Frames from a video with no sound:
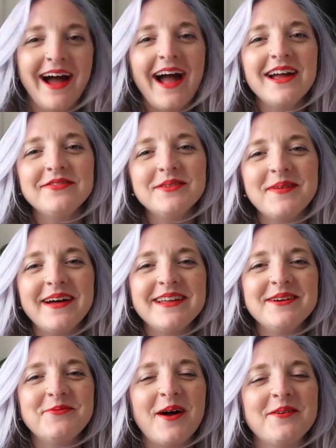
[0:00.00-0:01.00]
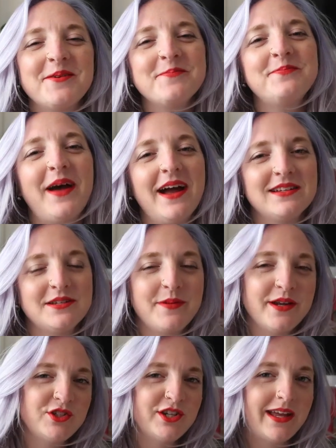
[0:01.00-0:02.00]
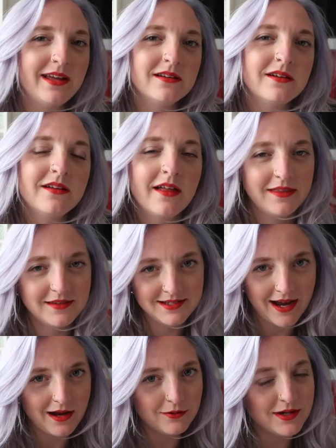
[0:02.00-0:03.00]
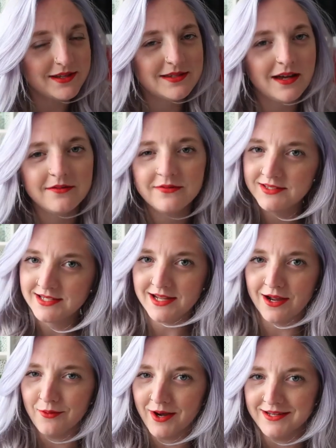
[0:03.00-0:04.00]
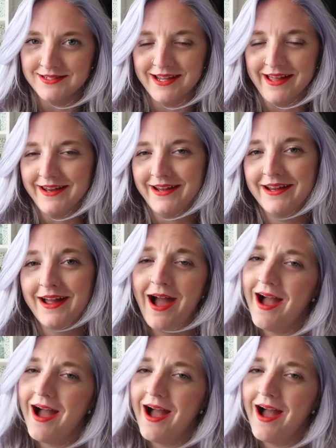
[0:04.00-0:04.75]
Hi everybody, welcome back to my channel, The Diaries of D I Y Danny.